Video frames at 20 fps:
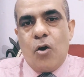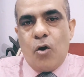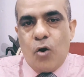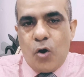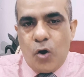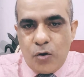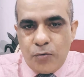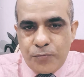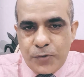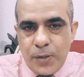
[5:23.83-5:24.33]

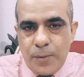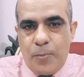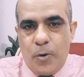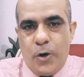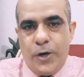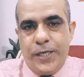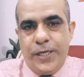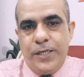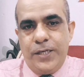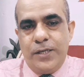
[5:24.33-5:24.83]
of the
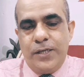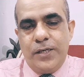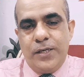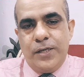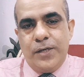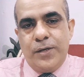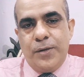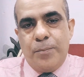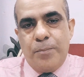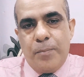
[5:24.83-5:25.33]
body
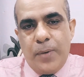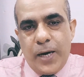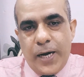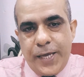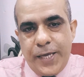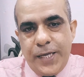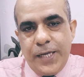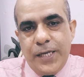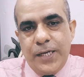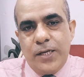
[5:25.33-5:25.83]

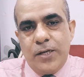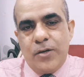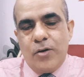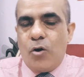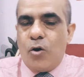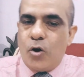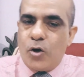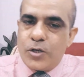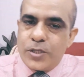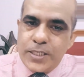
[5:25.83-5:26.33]
by
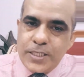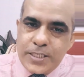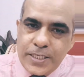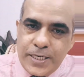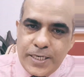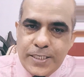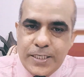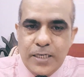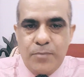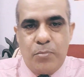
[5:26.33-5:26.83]

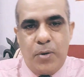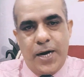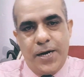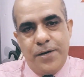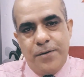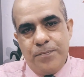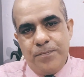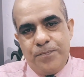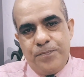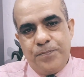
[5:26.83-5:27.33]
oxygenated blood,
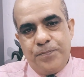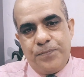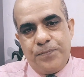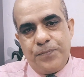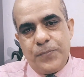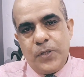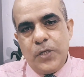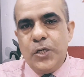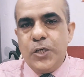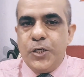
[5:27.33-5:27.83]

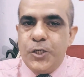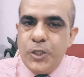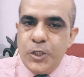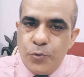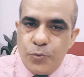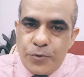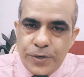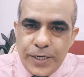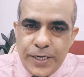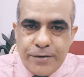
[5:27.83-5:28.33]

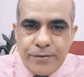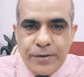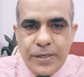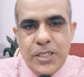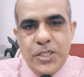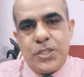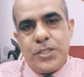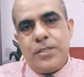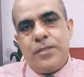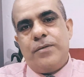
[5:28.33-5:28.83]
nutrient
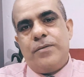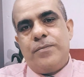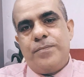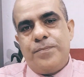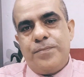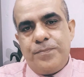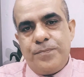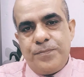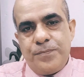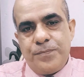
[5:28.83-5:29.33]
rich,
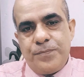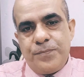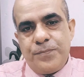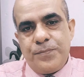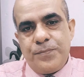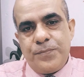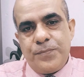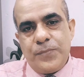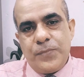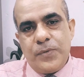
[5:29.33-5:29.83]

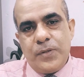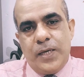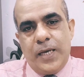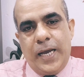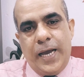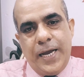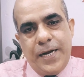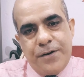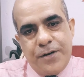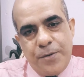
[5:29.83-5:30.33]

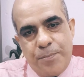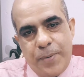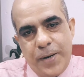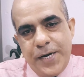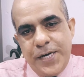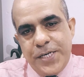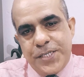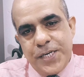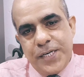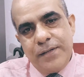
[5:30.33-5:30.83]
and
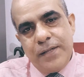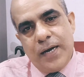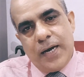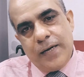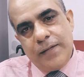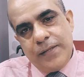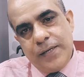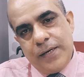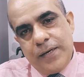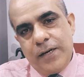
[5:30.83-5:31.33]
replenishing the
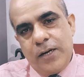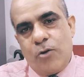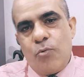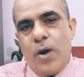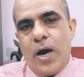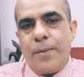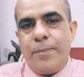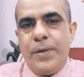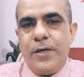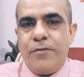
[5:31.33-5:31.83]
other
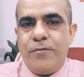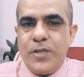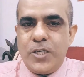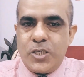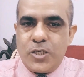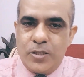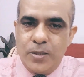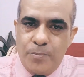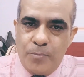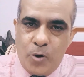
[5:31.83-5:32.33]
requirement
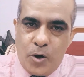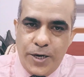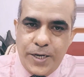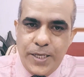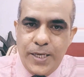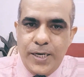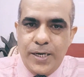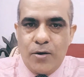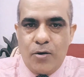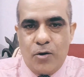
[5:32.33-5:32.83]
which the
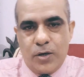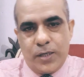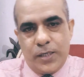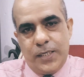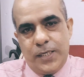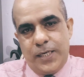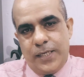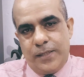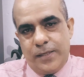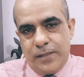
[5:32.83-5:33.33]
body and
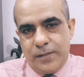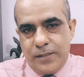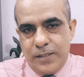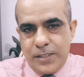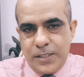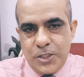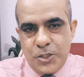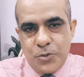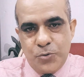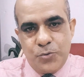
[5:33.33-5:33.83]
organ and other
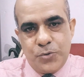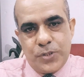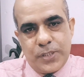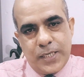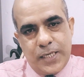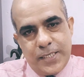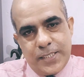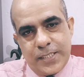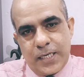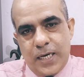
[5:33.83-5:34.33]
tissues
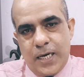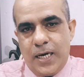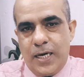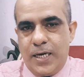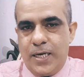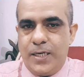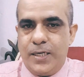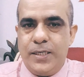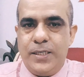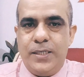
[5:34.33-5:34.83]
cells
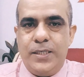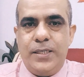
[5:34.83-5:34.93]
are